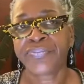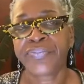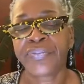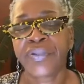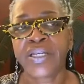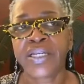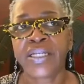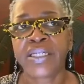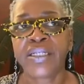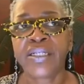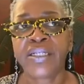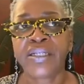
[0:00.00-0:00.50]

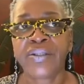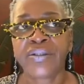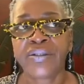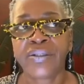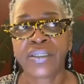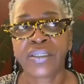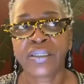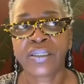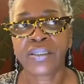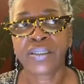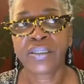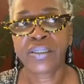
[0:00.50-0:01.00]
and here
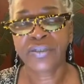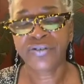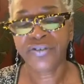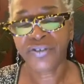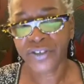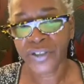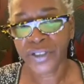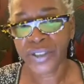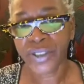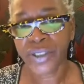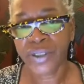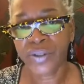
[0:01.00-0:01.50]
is the
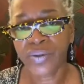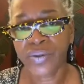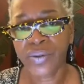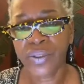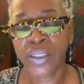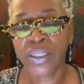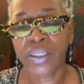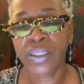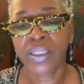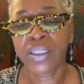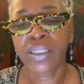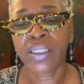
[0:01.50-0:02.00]
footnote.
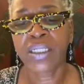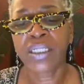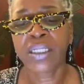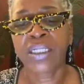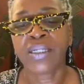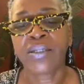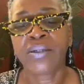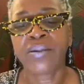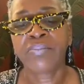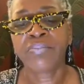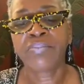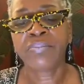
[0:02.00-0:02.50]

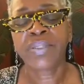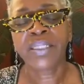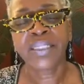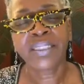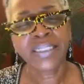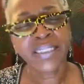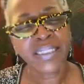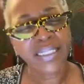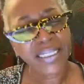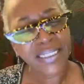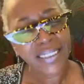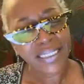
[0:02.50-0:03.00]

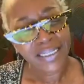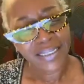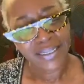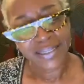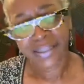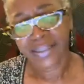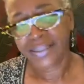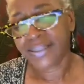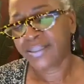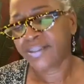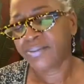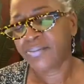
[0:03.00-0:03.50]
Please
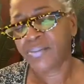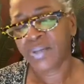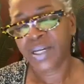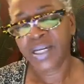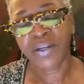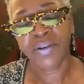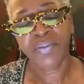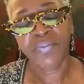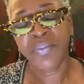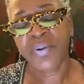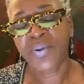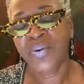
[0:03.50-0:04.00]

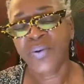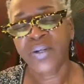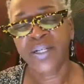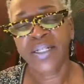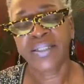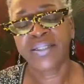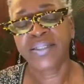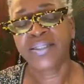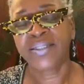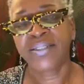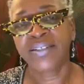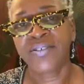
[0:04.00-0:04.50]
make a
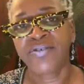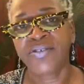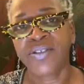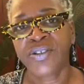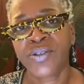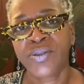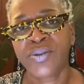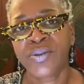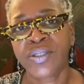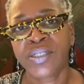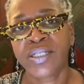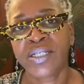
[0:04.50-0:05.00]
point of
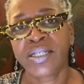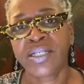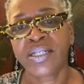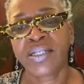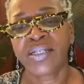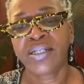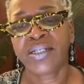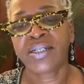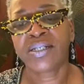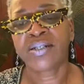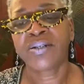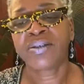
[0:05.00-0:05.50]

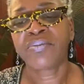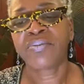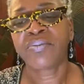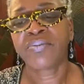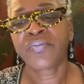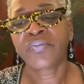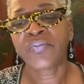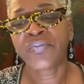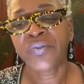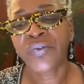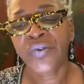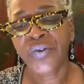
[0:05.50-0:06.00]
using
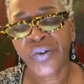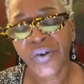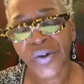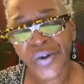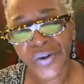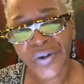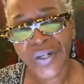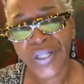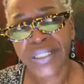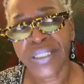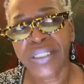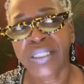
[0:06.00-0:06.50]

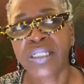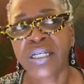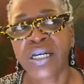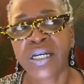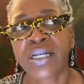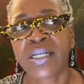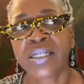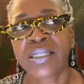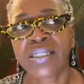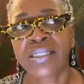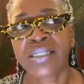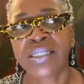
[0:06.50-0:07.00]
current
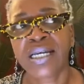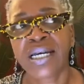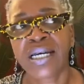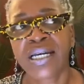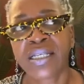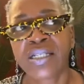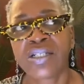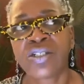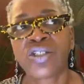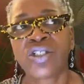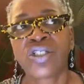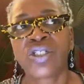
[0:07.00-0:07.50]

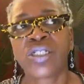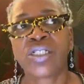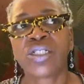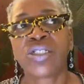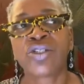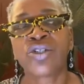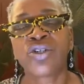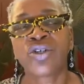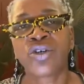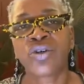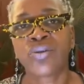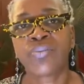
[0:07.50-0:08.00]
technology
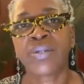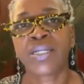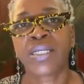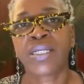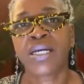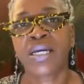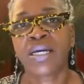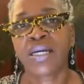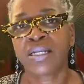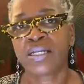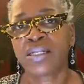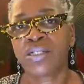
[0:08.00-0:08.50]

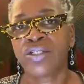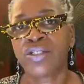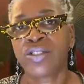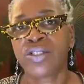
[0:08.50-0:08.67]
terminology.